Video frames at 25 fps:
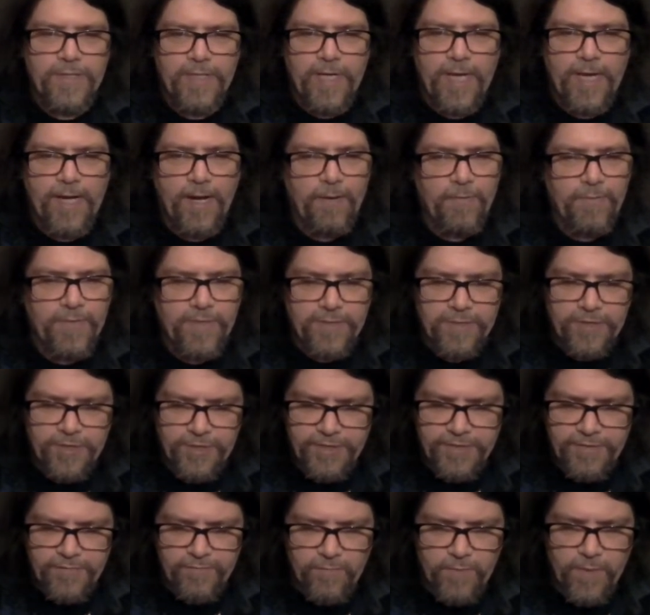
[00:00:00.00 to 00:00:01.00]
and I was
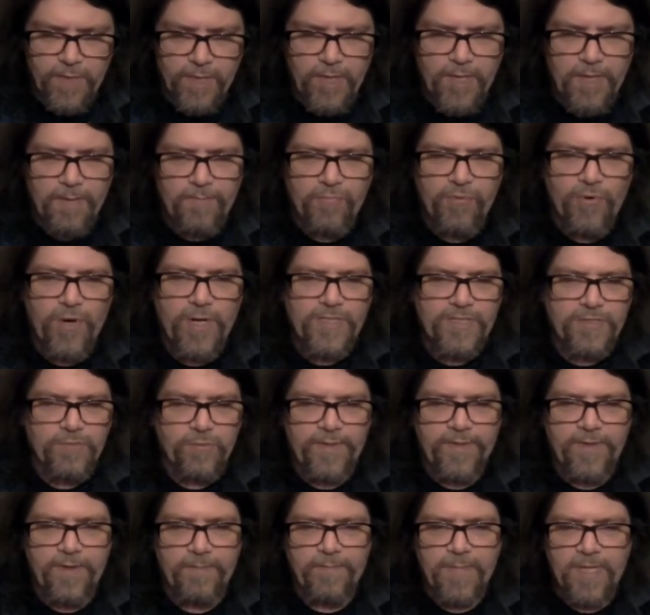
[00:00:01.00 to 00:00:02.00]
just really impressed
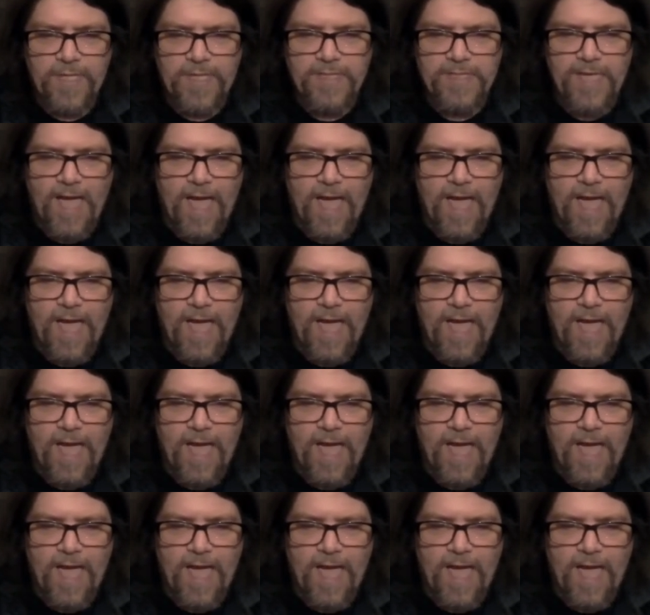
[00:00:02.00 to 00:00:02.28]
with it because